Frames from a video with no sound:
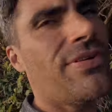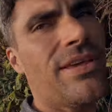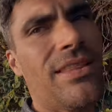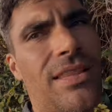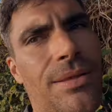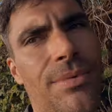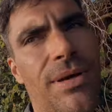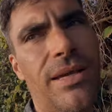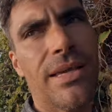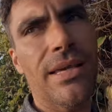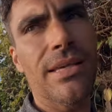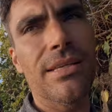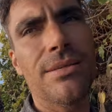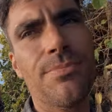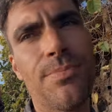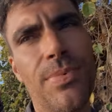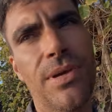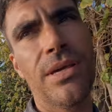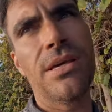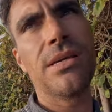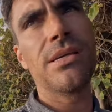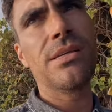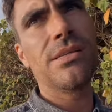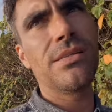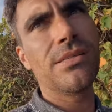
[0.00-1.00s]
feed the monkeys,
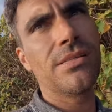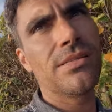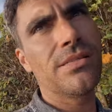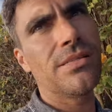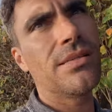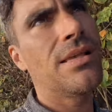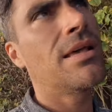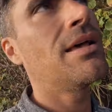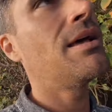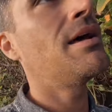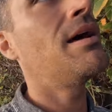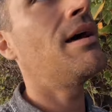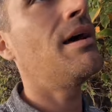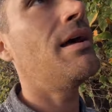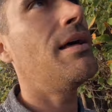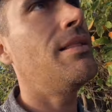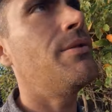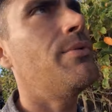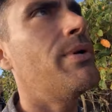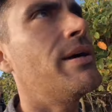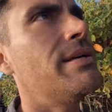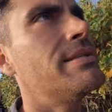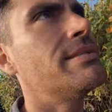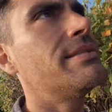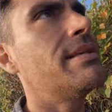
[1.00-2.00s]
because
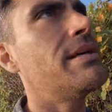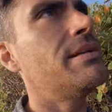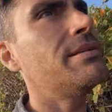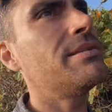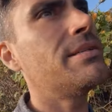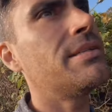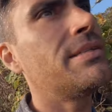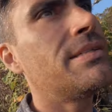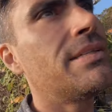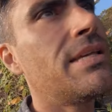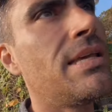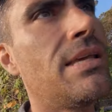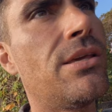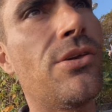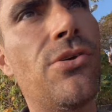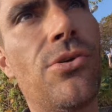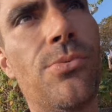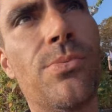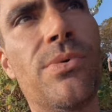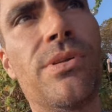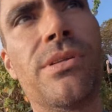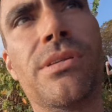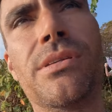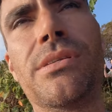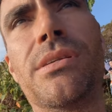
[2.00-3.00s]
otherwise they'll just see
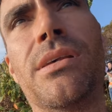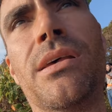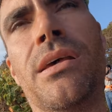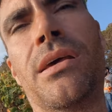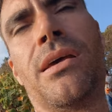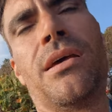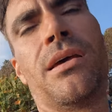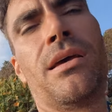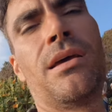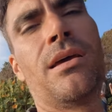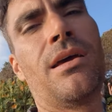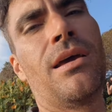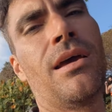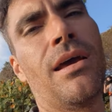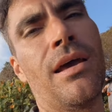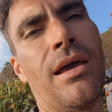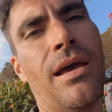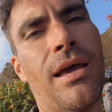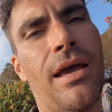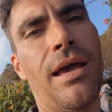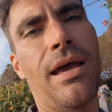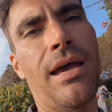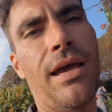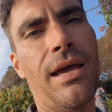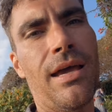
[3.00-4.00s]
humans
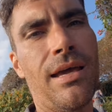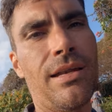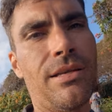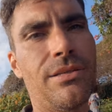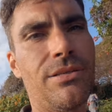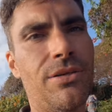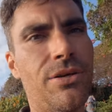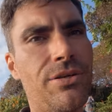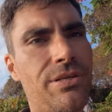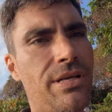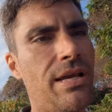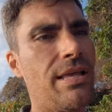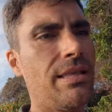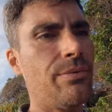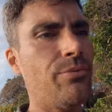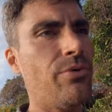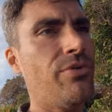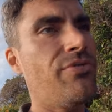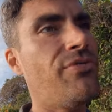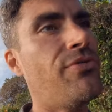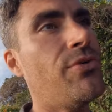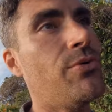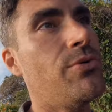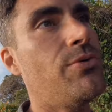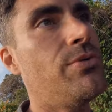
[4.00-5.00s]
and associate them
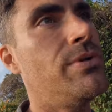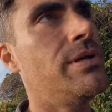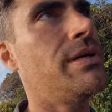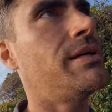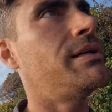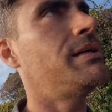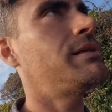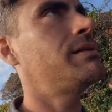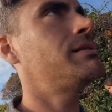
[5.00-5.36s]
with food.